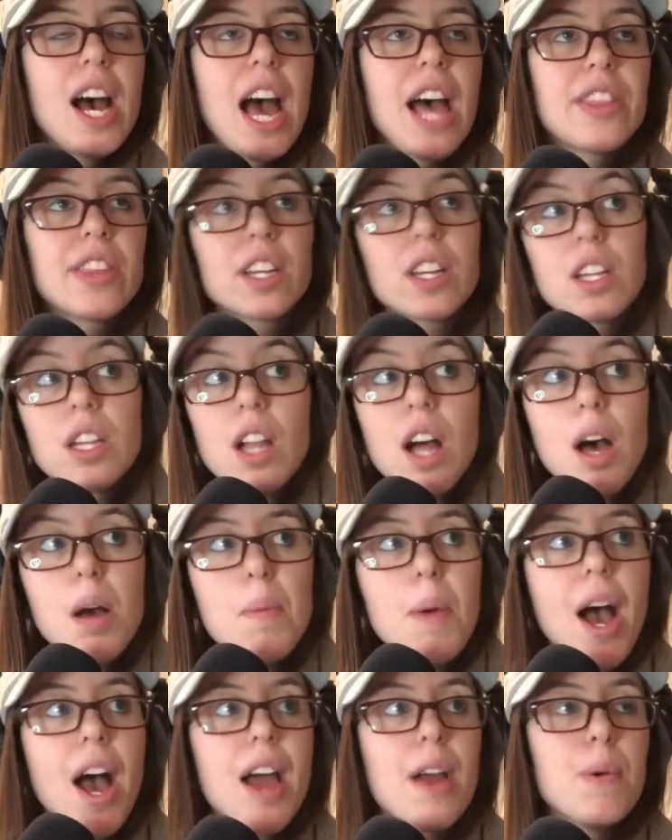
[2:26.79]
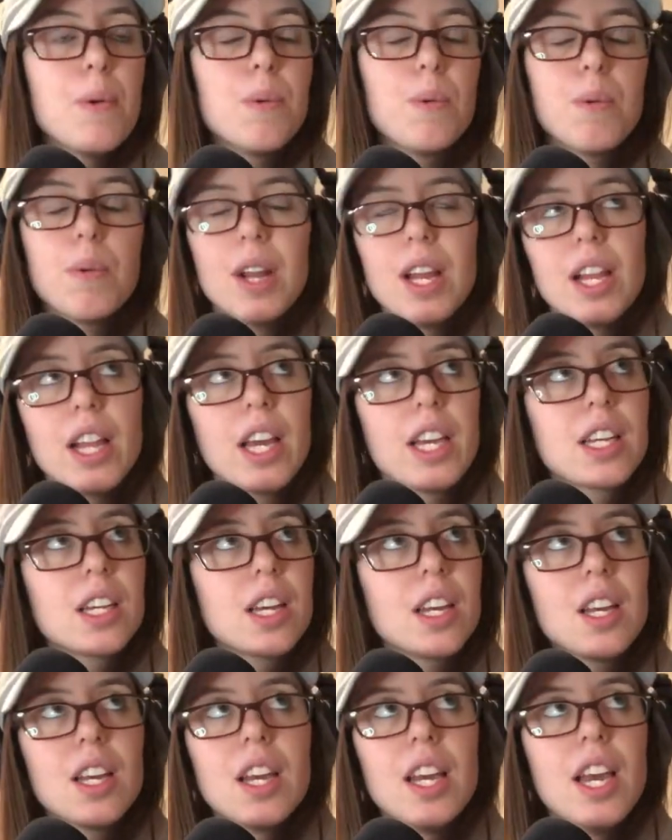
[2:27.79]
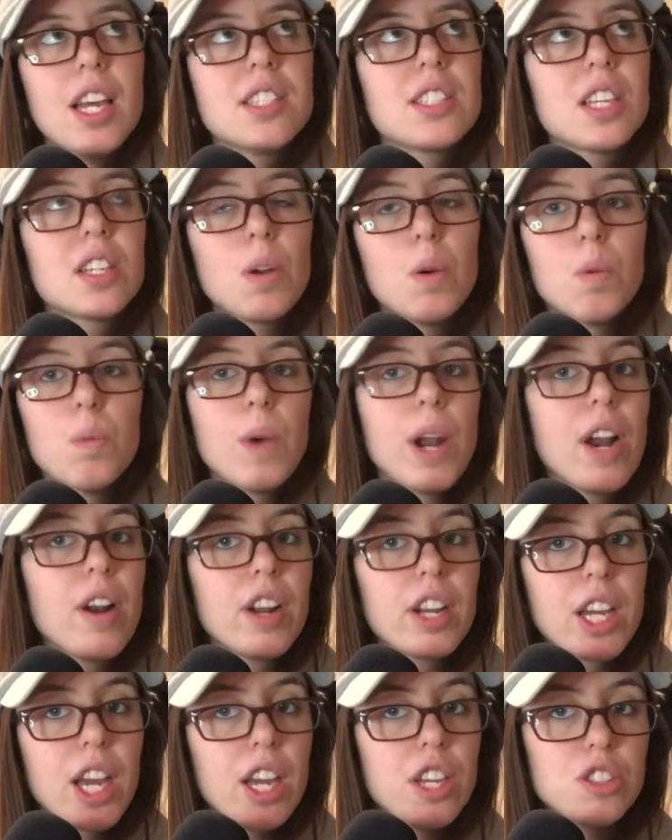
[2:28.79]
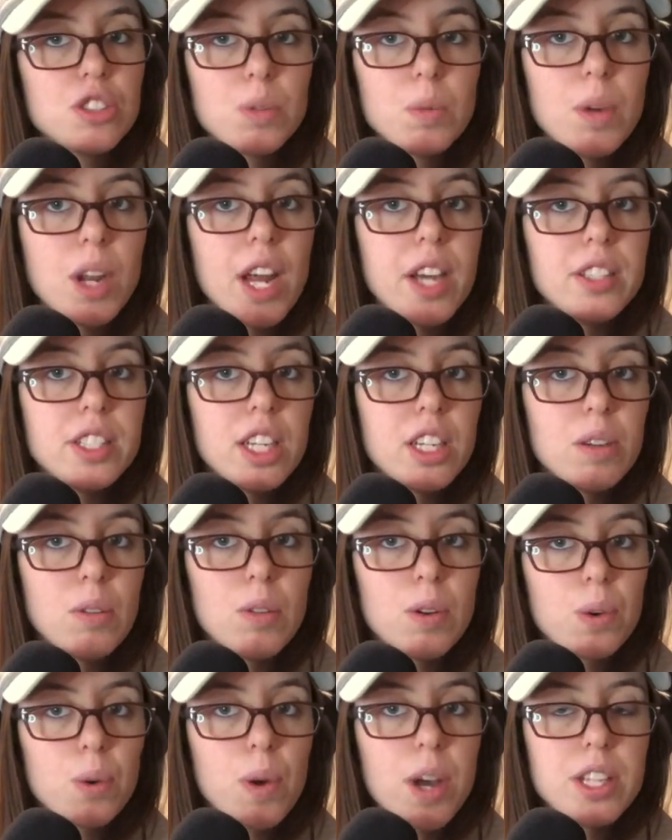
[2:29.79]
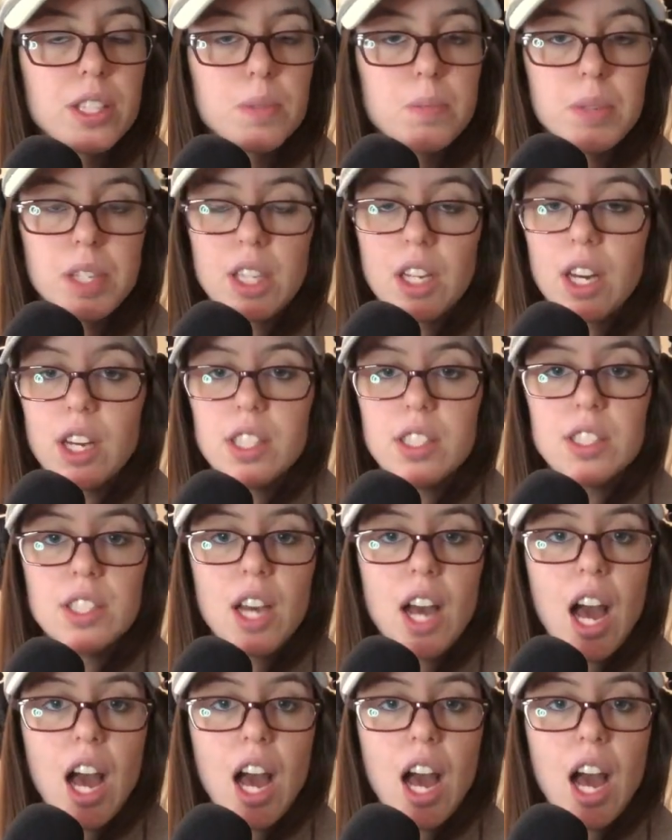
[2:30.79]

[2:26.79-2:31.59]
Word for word: at the club i re- like it's like a rare occasion when I take a request because